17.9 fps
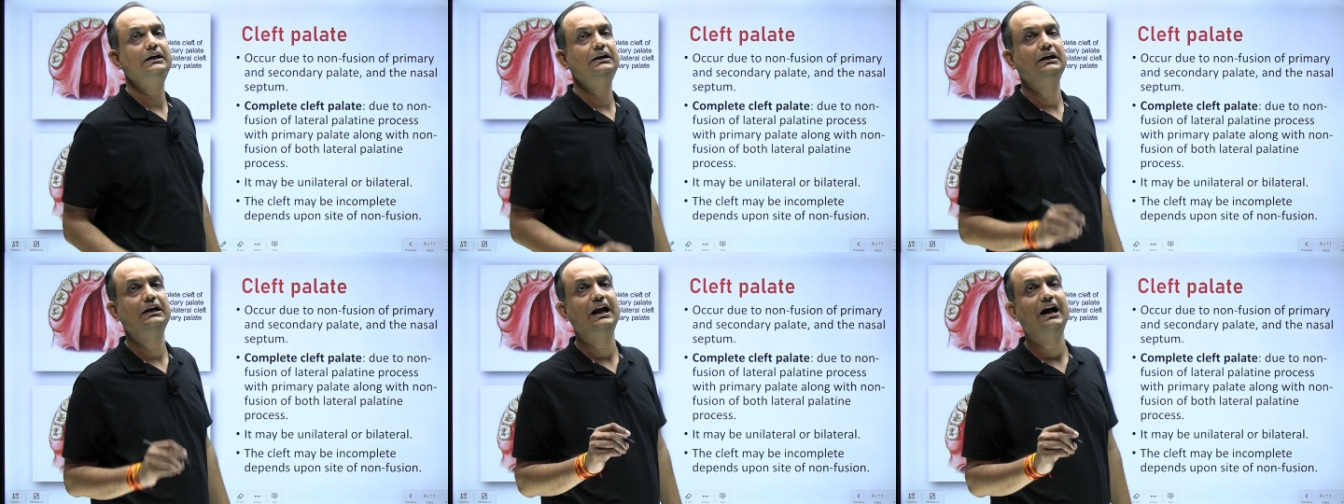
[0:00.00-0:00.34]

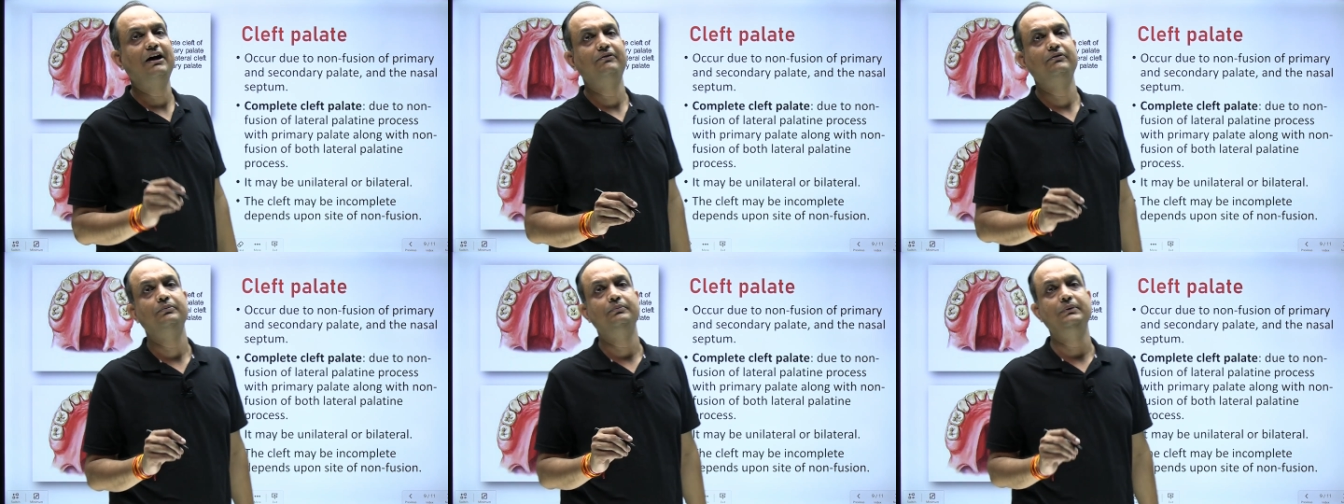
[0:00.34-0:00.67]
that
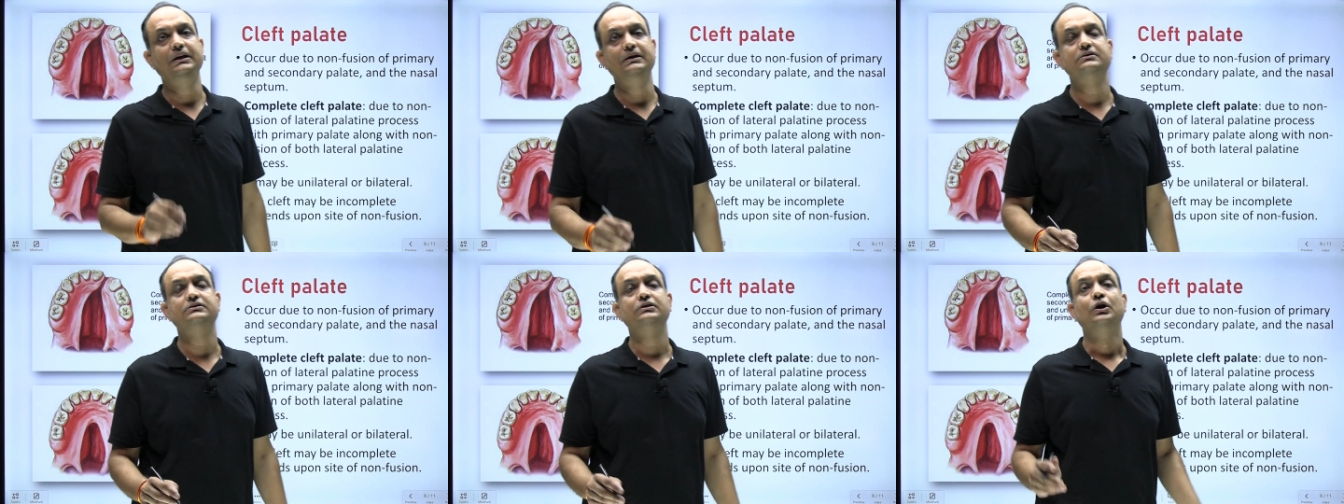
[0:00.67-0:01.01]
cleft
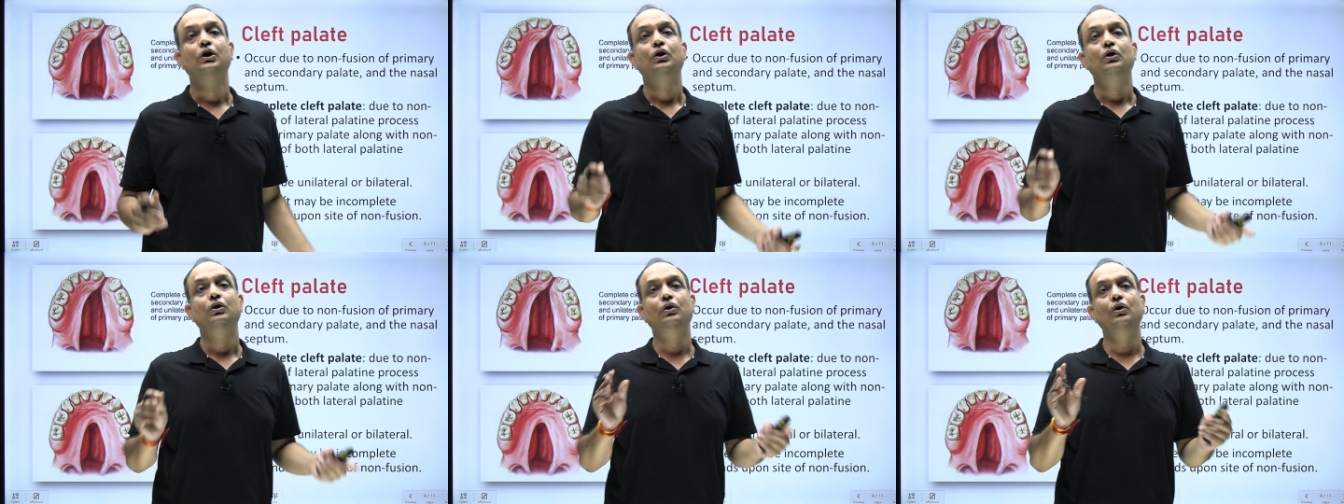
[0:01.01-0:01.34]
means
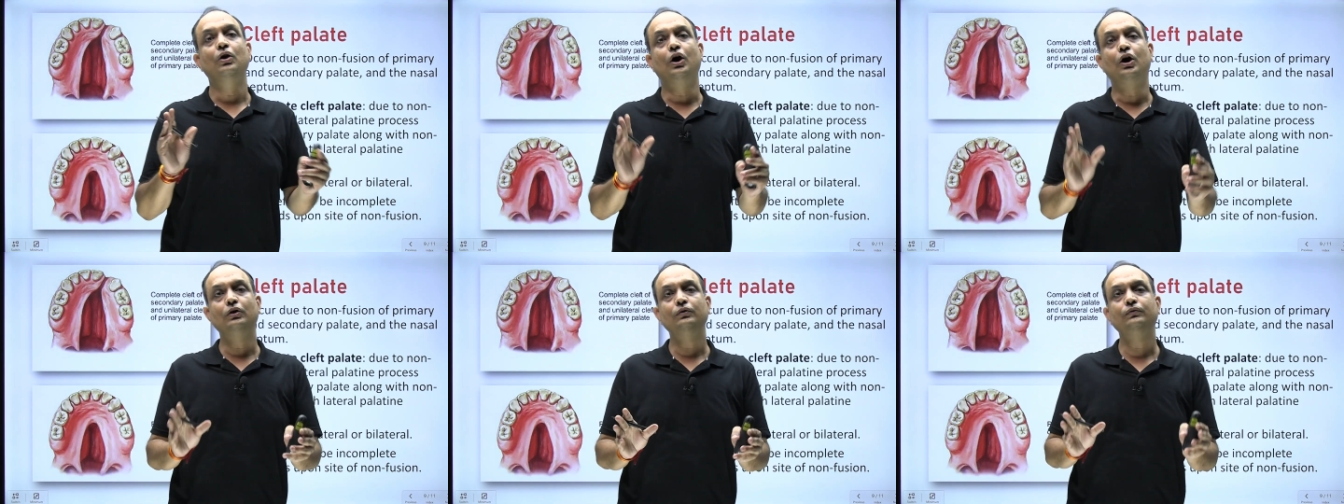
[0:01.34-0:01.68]

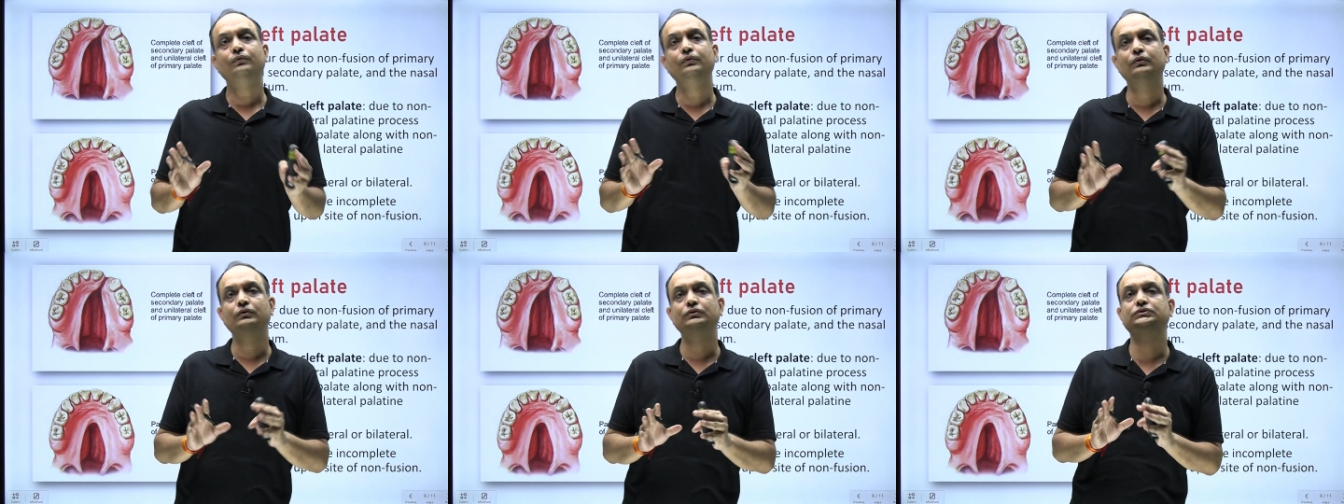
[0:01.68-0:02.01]

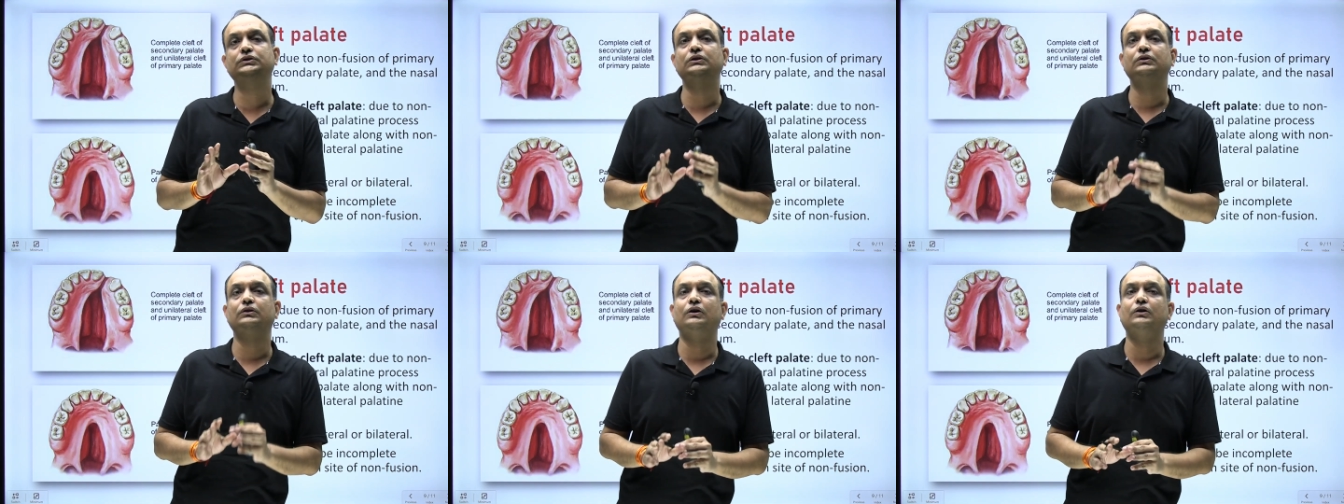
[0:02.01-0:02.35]

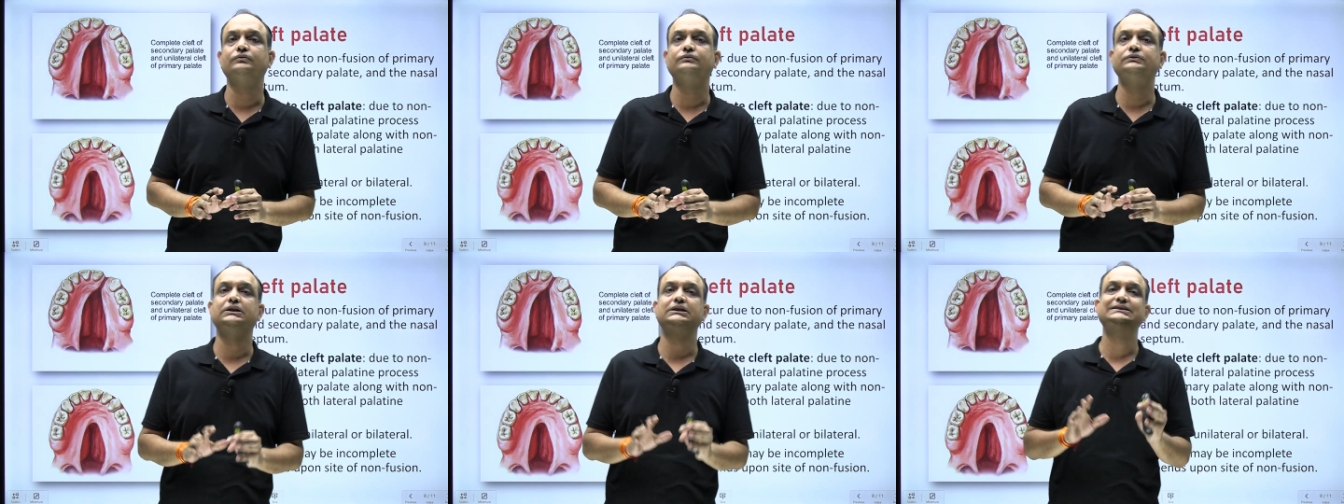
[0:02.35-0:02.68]
non-fusion
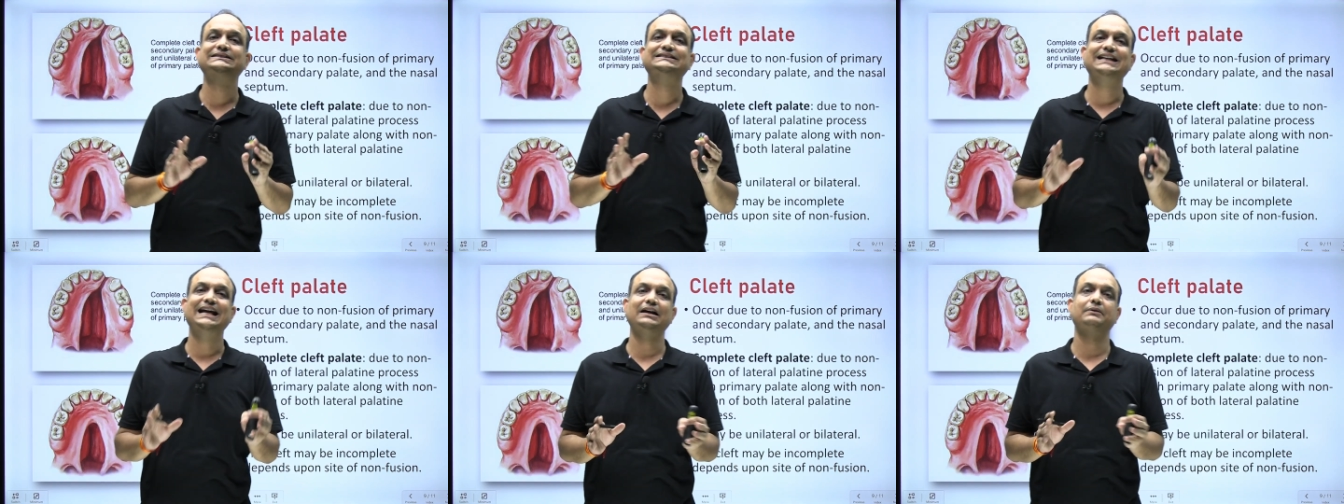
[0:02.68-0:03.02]
of the
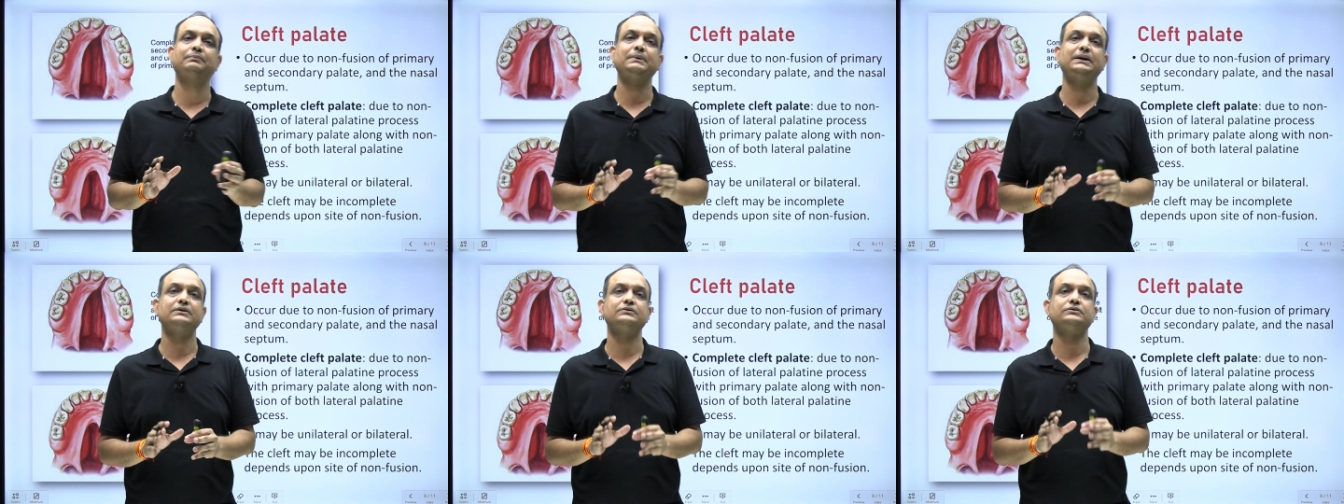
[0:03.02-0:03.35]

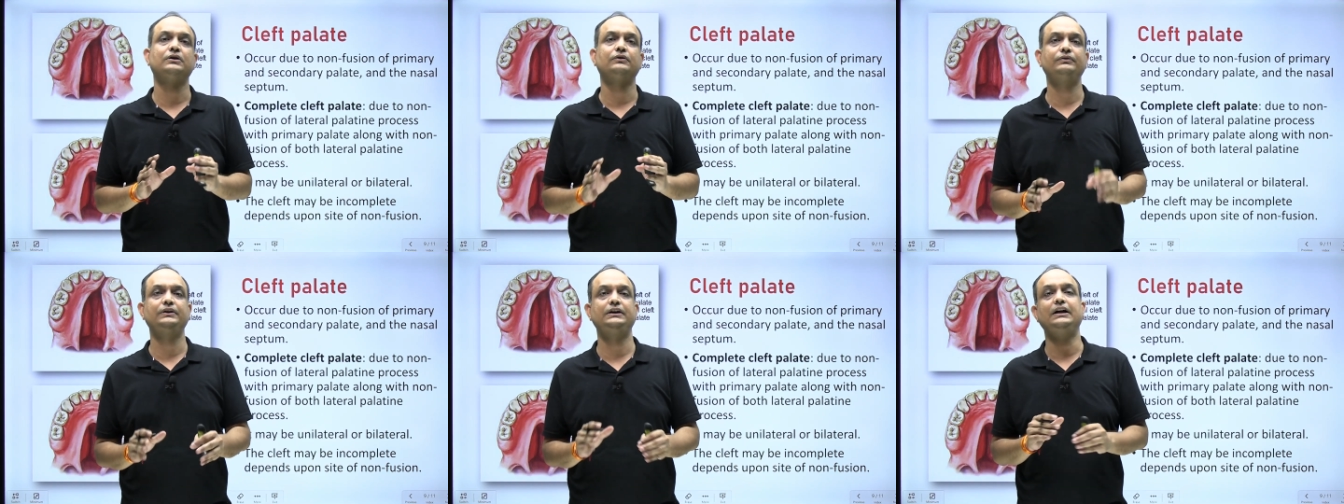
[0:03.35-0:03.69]
segments
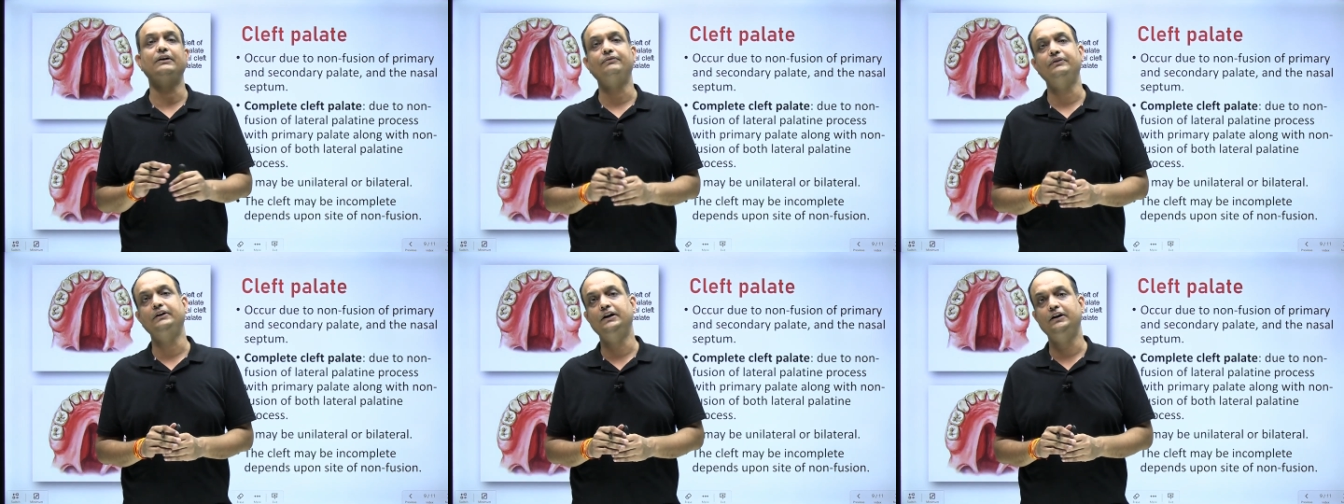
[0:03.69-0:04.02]
of a
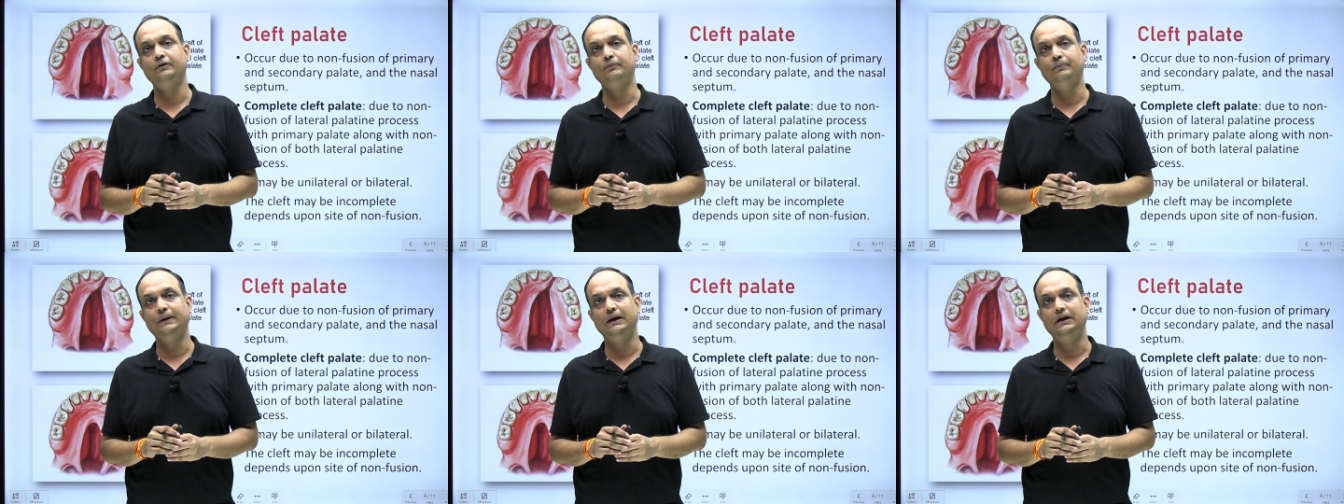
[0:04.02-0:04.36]

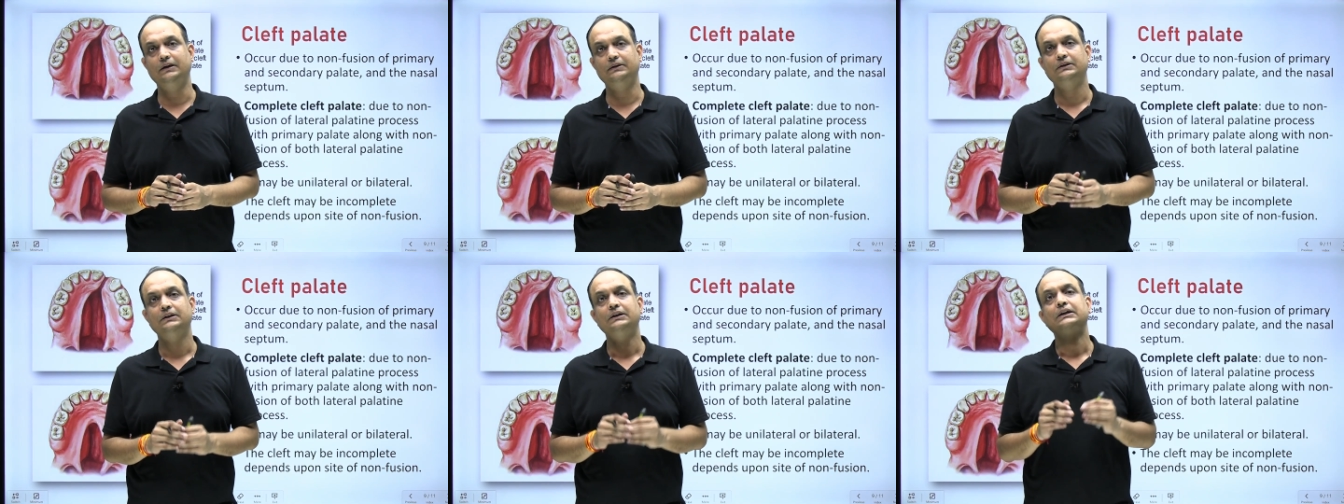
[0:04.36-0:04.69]
definitive
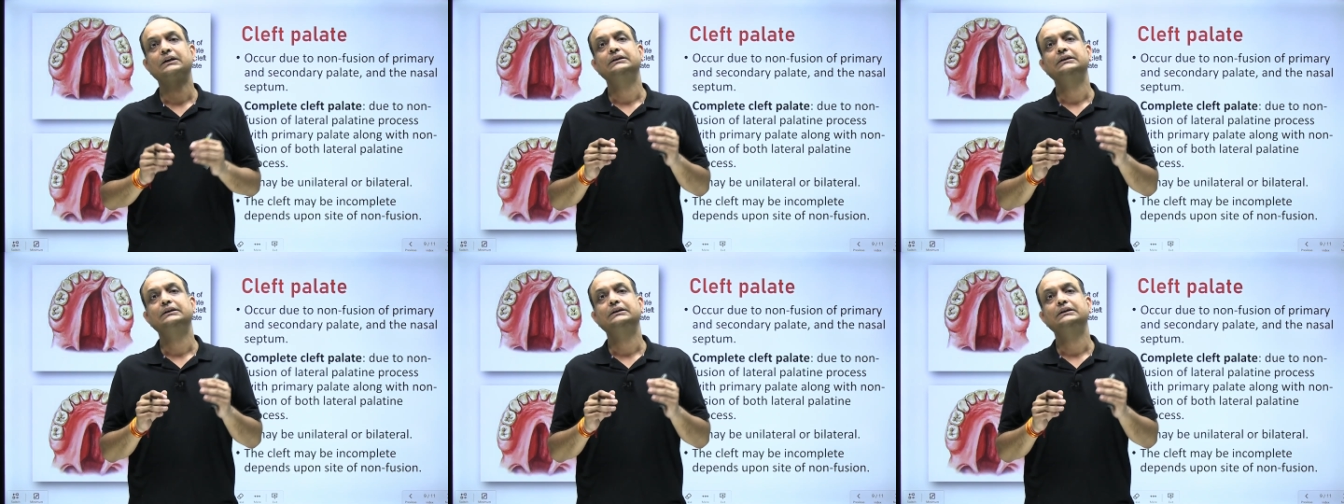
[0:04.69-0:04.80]
palate.